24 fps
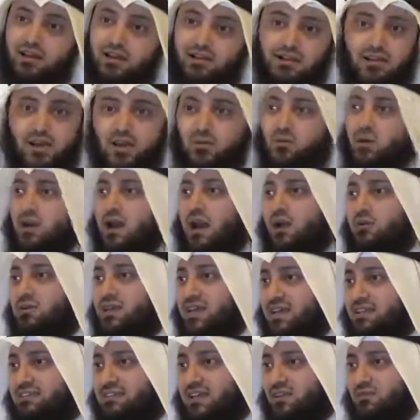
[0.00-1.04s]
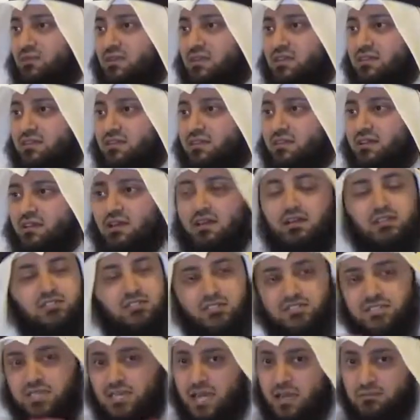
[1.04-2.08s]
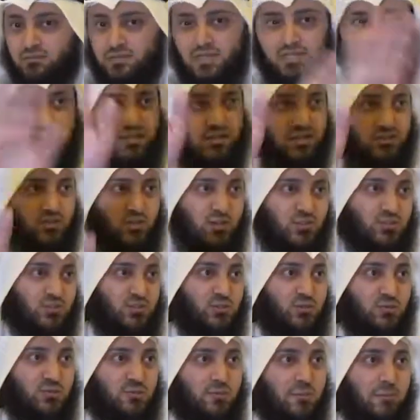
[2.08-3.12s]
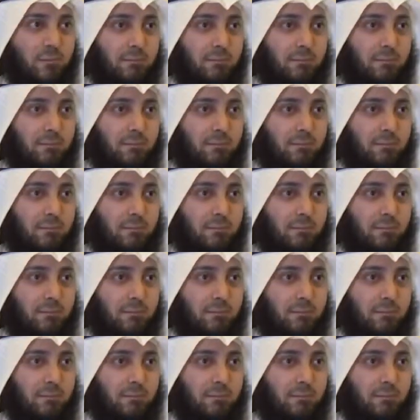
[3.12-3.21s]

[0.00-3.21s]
How can I deal with it? So he said, I'm not going to talk to you.